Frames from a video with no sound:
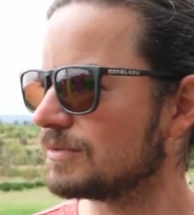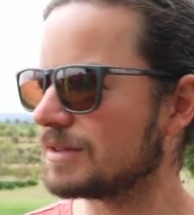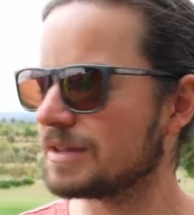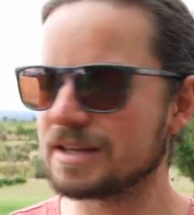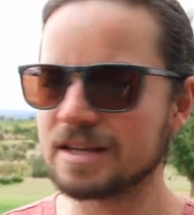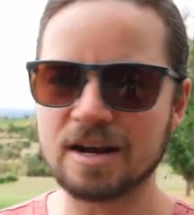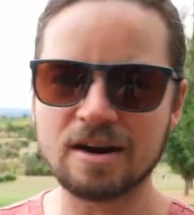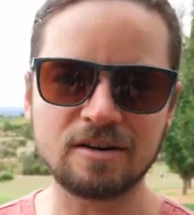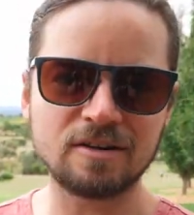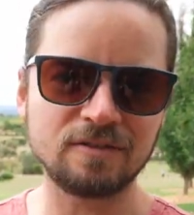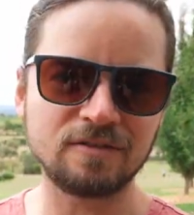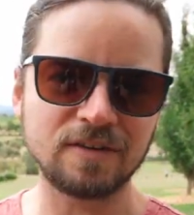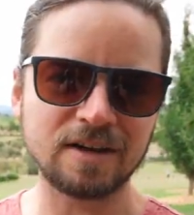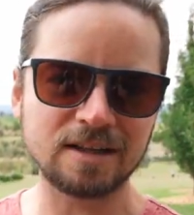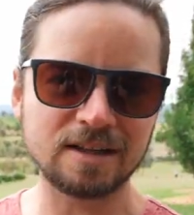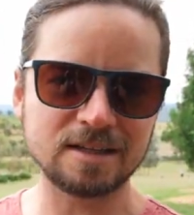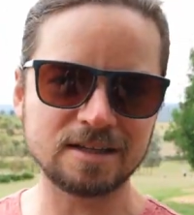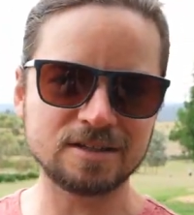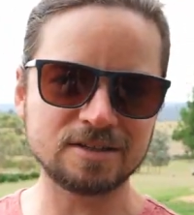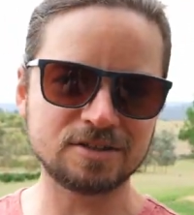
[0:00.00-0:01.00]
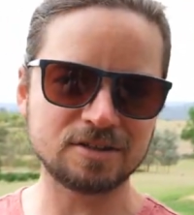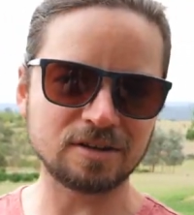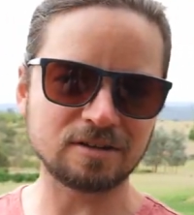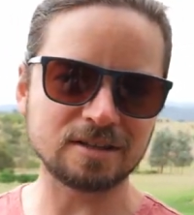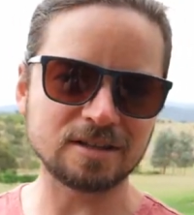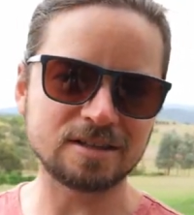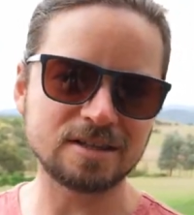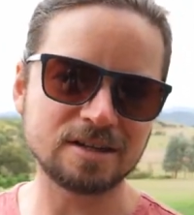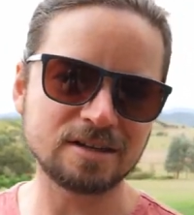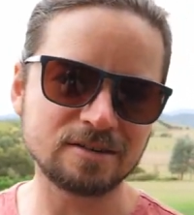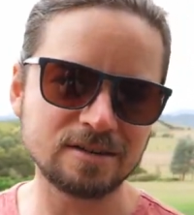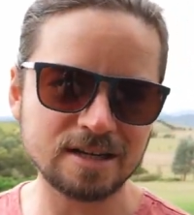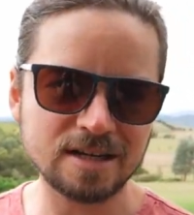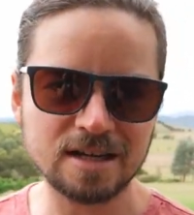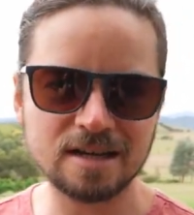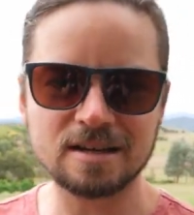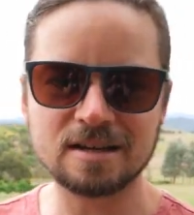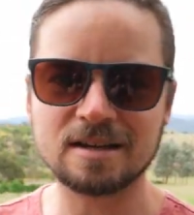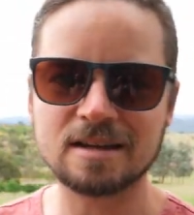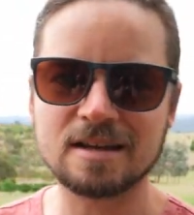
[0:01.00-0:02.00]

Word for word: the Yarra Valley Chocolateria